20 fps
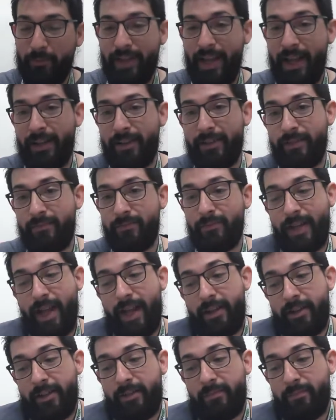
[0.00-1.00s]

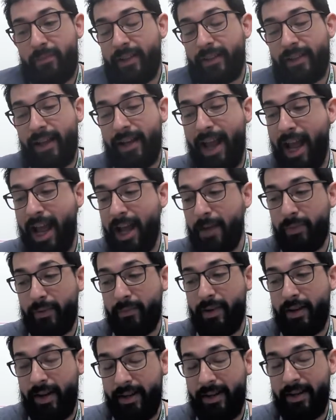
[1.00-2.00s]
when I couldn't make that
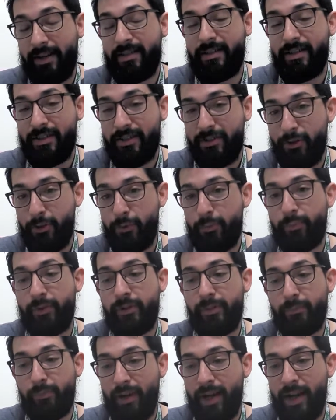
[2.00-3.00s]
happen, man, I got
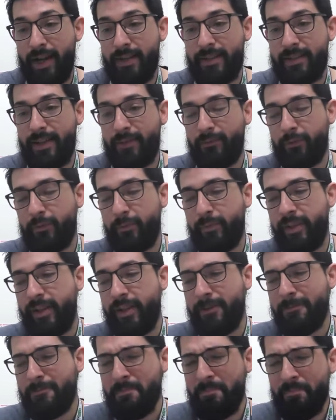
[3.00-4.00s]
super depressed. And for
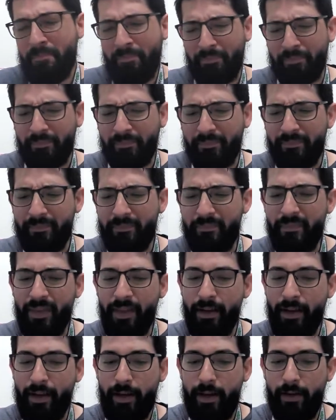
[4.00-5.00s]
me,
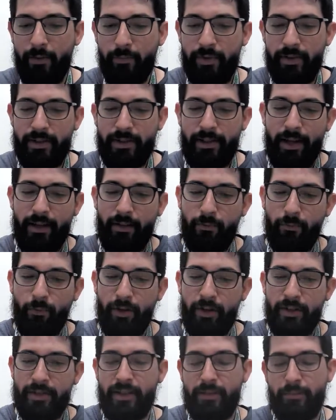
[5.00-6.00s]
it was like
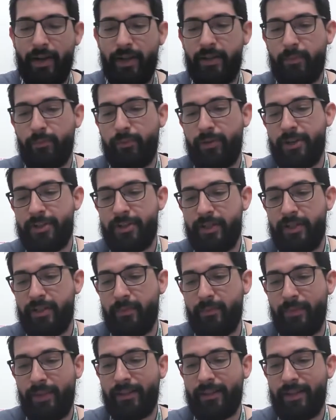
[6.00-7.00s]
worse than my depression
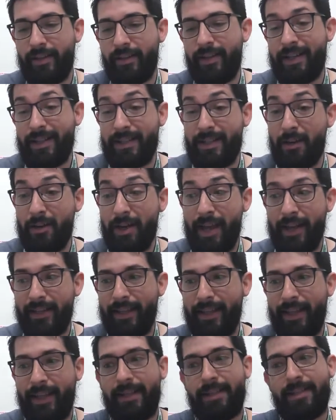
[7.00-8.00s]
in the military, because now I
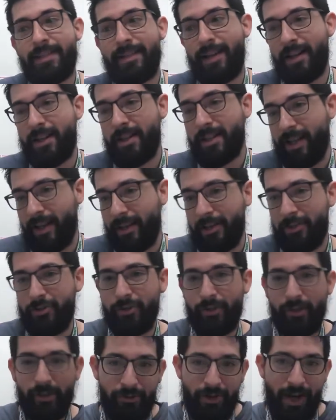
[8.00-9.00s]
had kids that I was kind of
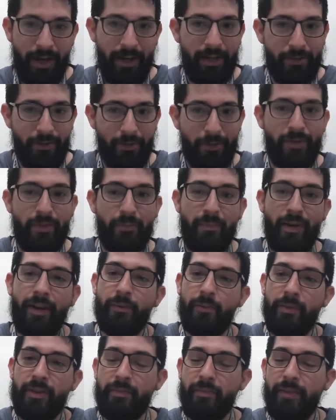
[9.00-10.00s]
dragging through the
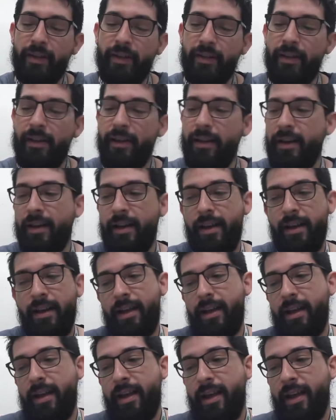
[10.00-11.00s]
mud with me.
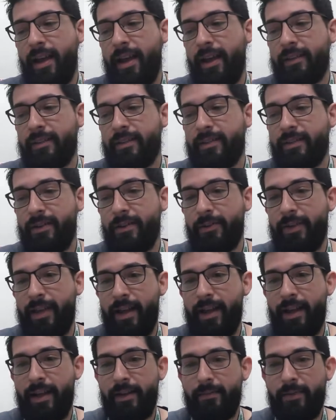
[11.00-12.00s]
And so,
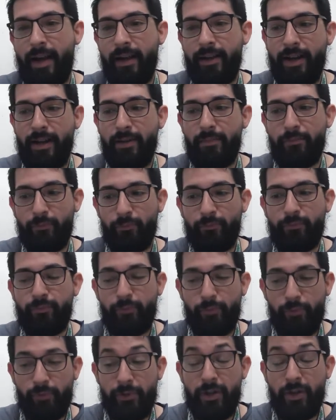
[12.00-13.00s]
yeah, I got,
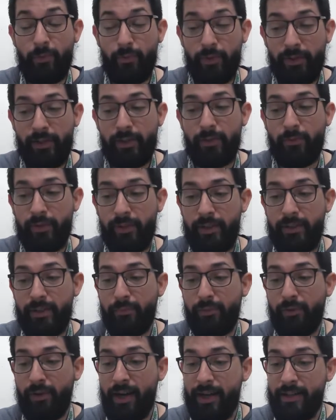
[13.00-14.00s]
really, really
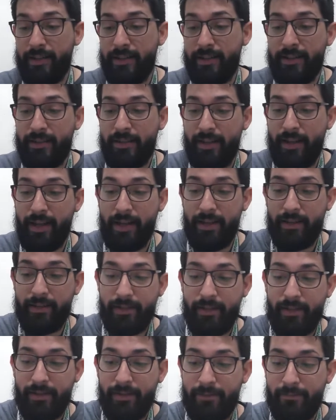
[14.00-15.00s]
depressed.
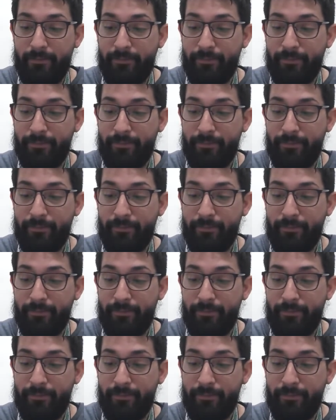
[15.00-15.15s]
And